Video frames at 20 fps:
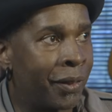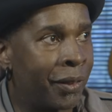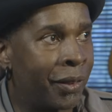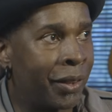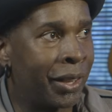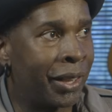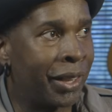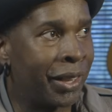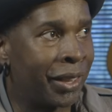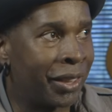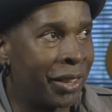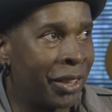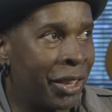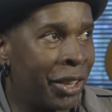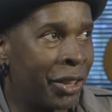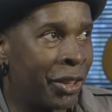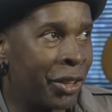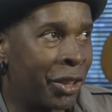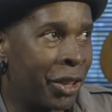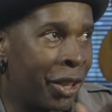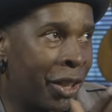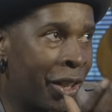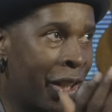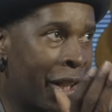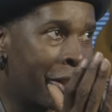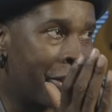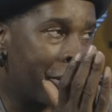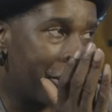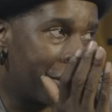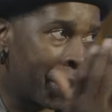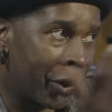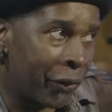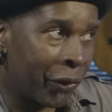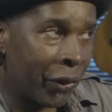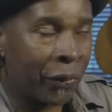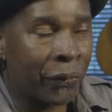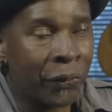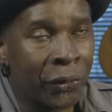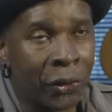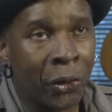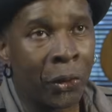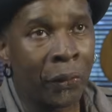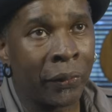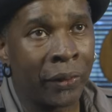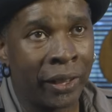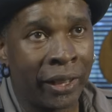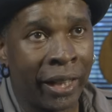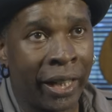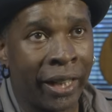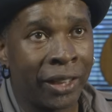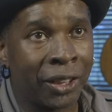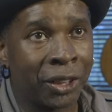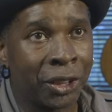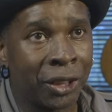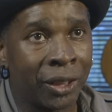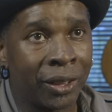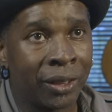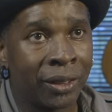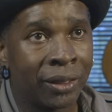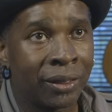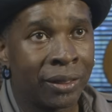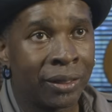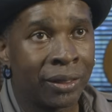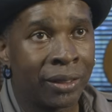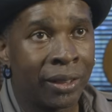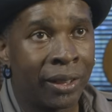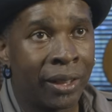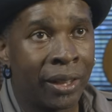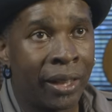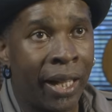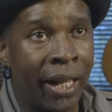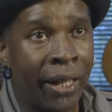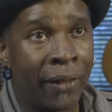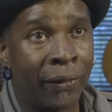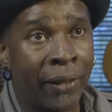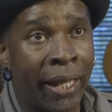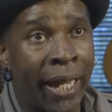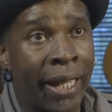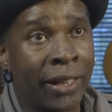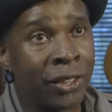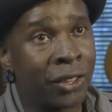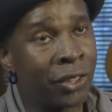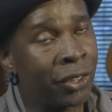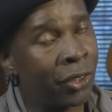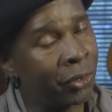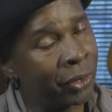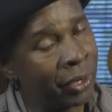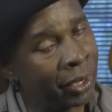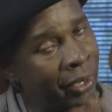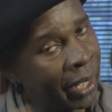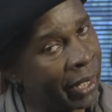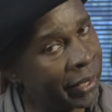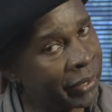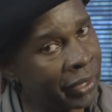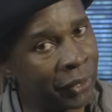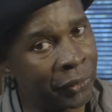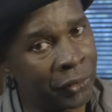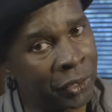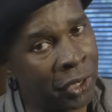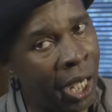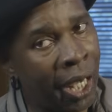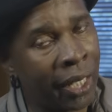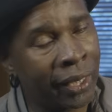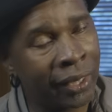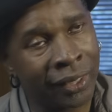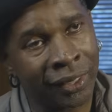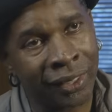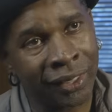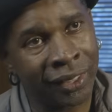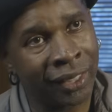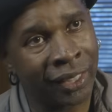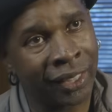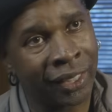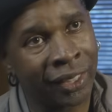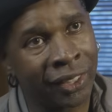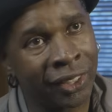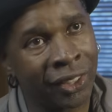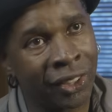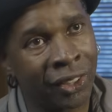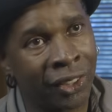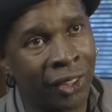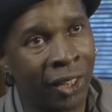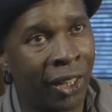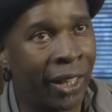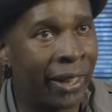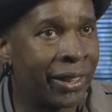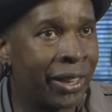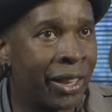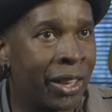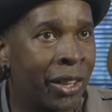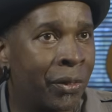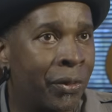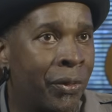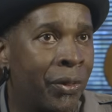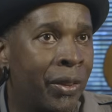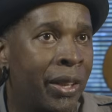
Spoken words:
a different view of the nation. And that's, the idea of Chocolate City, the idea of